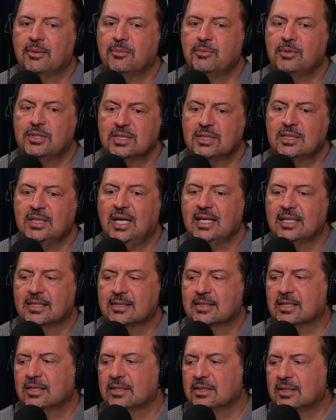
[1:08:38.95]
Which is
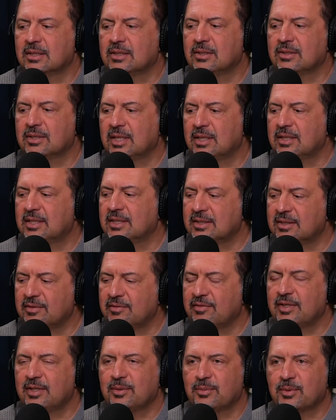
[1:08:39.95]
nice because you say this is a
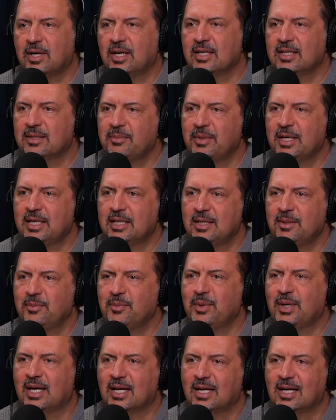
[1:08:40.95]
field where I can make an
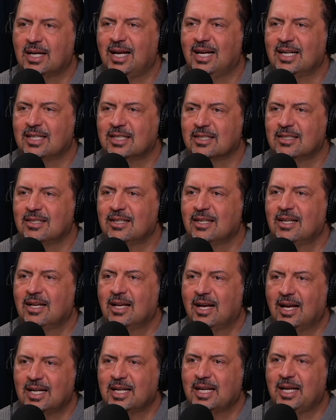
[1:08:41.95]
impact. I
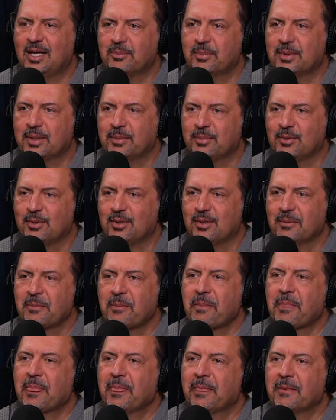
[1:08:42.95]
can help people.
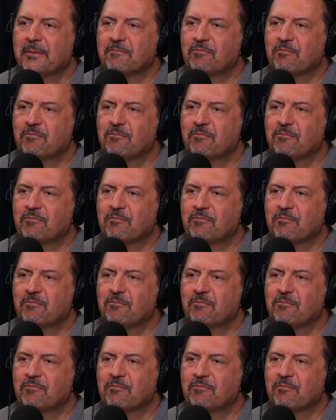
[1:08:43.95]
Yeah.